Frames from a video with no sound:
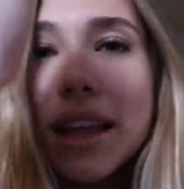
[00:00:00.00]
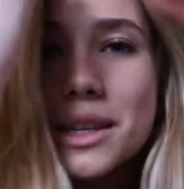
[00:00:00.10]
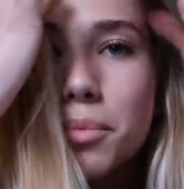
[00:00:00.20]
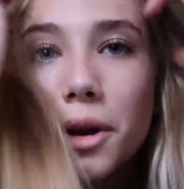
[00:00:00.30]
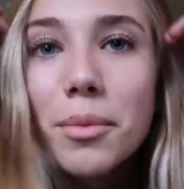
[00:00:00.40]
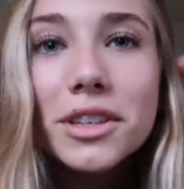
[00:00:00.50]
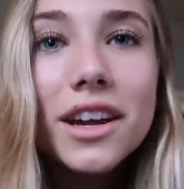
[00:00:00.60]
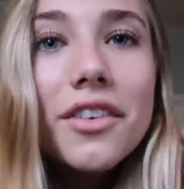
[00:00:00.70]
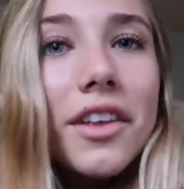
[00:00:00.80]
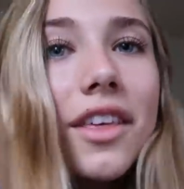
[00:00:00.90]
That's pretty much
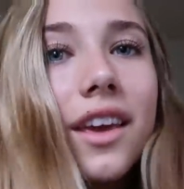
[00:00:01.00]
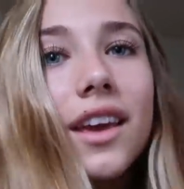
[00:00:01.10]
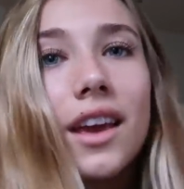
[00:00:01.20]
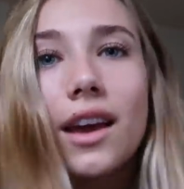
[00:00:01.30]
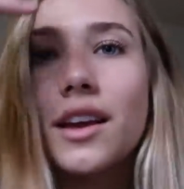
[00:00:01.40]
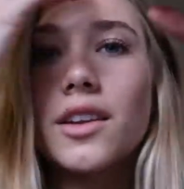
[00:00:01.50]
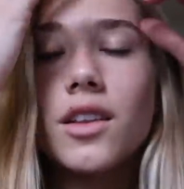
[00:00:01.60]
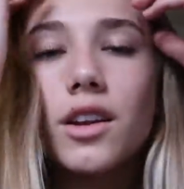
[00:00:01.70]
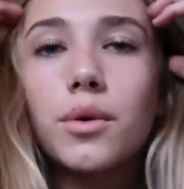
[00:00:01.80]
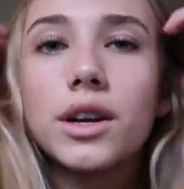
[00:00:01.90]
everything. I get a
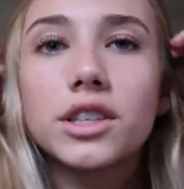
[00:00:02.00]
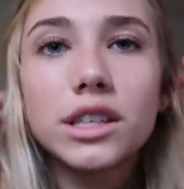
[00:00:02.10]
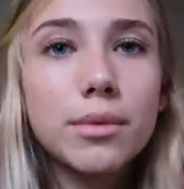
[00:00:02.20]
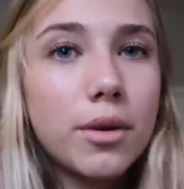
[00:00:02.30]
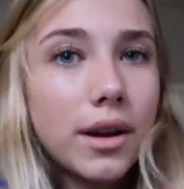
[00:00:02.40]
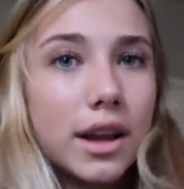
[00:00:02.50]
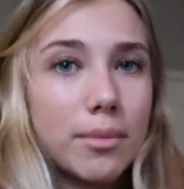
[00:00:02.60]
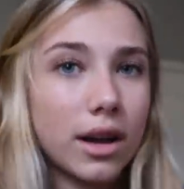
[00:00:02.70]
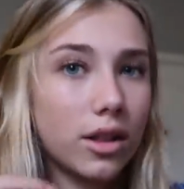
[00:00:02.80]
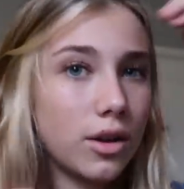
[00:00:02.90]
lot of questions about where I get
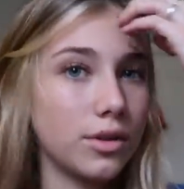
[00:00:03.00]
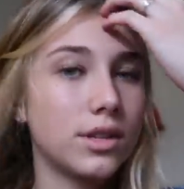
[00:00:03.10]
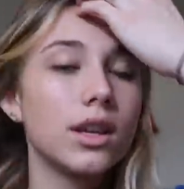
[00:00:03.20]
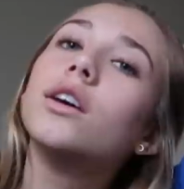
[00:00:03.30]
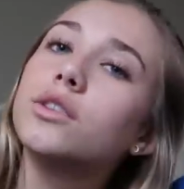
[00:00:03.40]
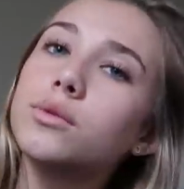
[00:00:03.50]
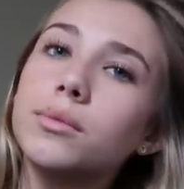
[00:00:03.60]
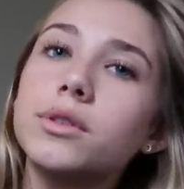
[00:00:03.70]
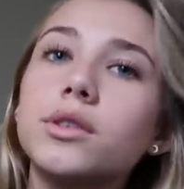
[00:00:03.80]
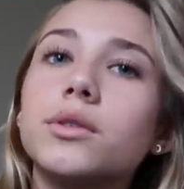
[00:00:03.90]
my clothes and
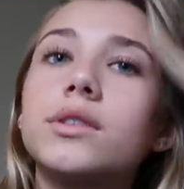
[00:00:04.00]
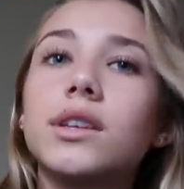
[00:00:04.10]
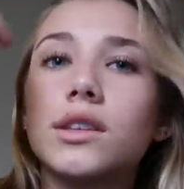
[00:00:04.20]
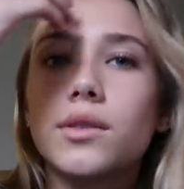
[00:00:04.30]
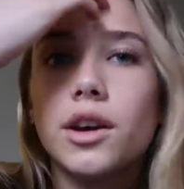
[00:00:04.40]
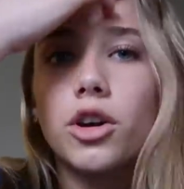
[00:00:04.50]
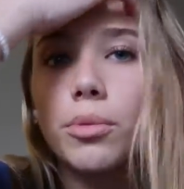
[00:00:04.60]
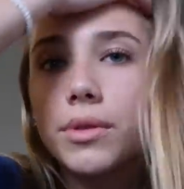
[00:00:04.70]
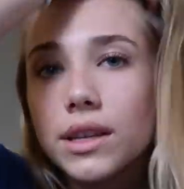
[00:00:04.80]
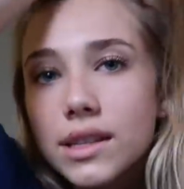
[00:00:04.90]
swimsuits, and so I
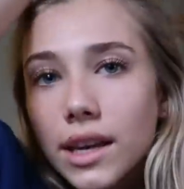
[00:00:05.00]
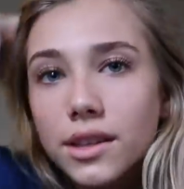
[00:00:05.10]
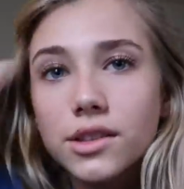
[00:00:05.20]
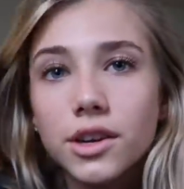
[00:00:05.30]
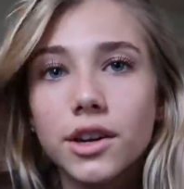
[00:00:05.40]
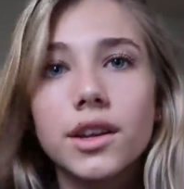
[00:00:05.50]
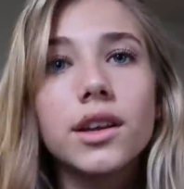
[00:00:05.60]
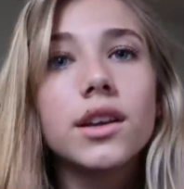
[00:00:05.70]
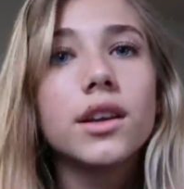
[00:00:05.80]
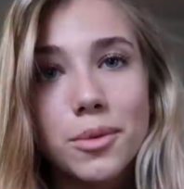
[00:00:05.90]
hope this answered
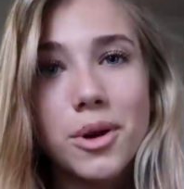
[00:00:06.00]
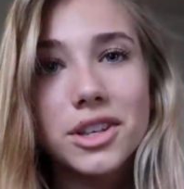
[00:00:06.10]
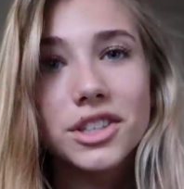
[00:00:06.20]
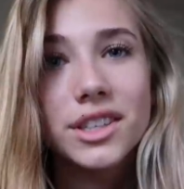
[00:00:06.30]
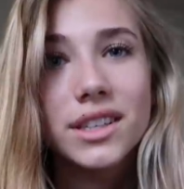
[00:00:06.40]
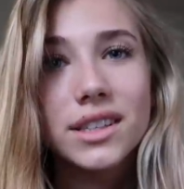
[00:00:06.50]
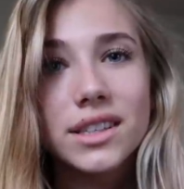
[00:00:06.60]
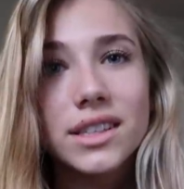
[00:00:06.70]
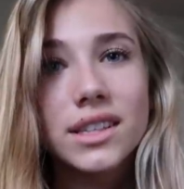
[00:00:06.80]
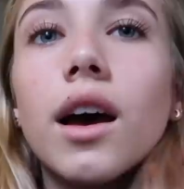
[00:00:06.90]
some
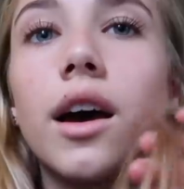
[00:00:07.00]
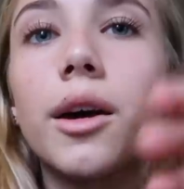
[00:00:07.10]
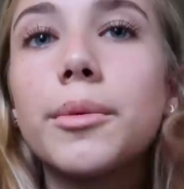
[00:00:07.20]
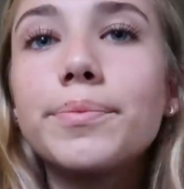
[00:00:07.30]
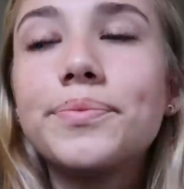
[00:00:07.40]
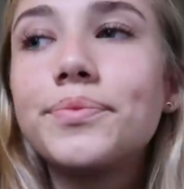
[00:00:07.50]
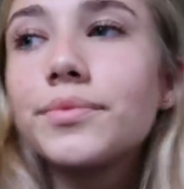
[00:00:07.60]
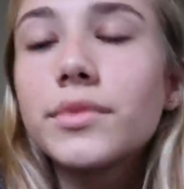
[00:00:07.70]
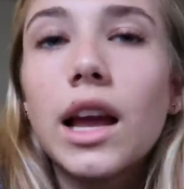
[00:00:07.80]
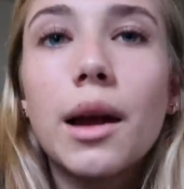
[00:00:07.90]
questions.
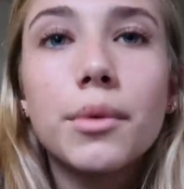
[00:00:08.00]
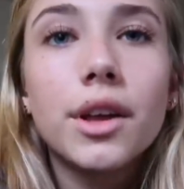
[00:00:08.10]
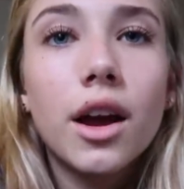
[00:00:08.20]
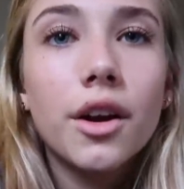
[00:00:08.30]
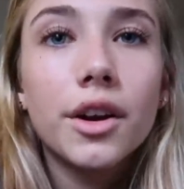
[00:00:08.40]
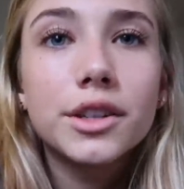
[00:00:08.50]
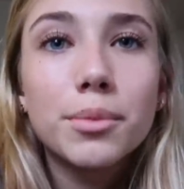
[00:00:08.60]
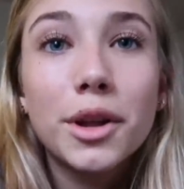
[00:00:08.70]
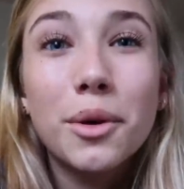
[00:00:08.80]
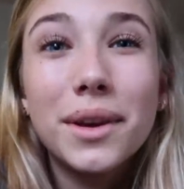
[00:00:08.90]
I'm really hungry, so
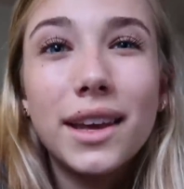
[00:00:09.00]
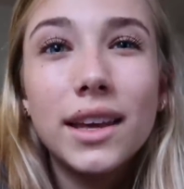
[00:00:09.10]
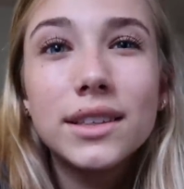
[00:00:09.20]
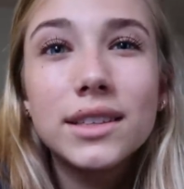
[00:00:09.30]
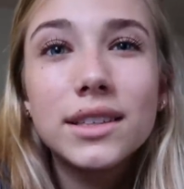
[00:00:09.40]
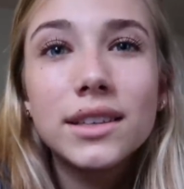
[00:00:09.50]
I'm gonna go eat.